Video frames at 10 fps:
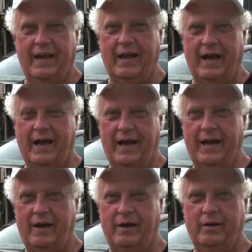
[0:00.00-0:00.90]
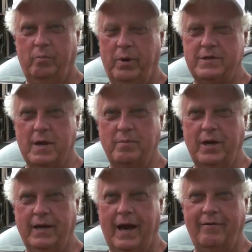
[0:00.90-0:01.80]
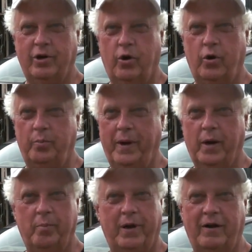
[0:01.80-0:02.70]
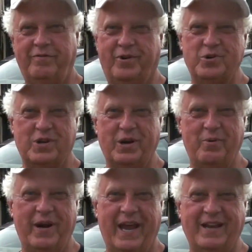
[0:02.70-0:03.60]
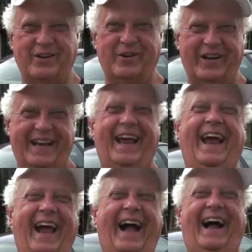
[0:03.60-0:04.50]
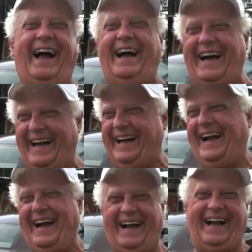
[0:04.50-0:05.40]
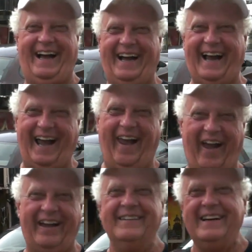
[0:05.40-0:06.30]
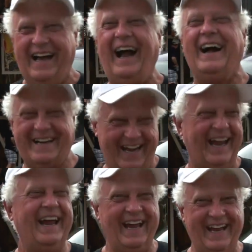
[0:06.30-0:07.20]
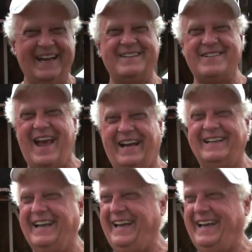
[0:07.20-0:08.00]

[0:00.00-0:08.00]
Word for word: Uh, be tempting to have a cold beer, but unfortunately oh, we can't do it. That's good. I'm going to use that as a sticker for this. So. Exactly.